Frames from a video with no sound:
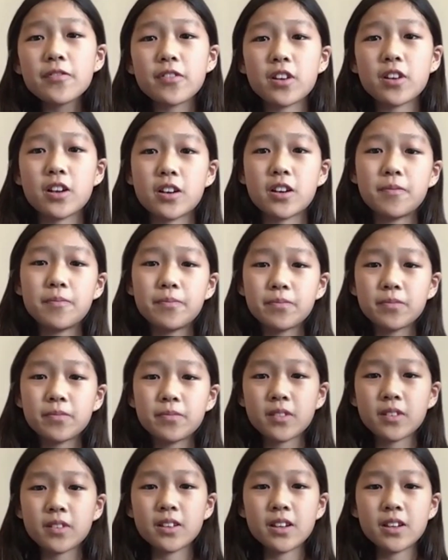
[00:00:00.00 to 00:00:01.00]
her.
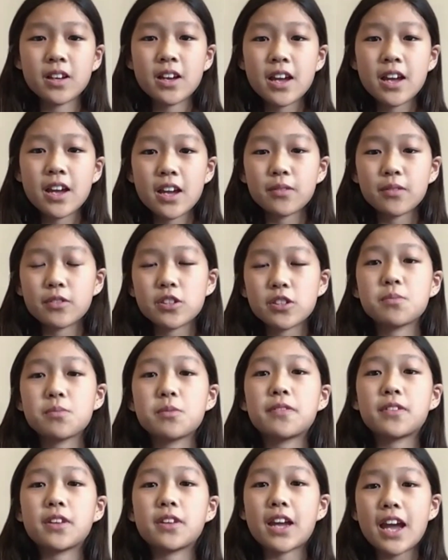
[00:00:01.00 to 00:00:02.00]
And when she
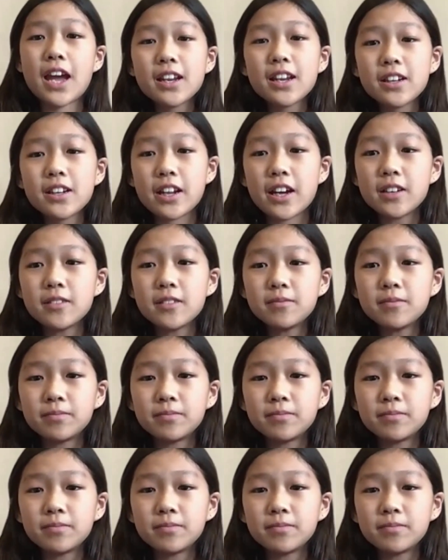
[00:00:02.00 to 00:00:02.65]
moved to Canada,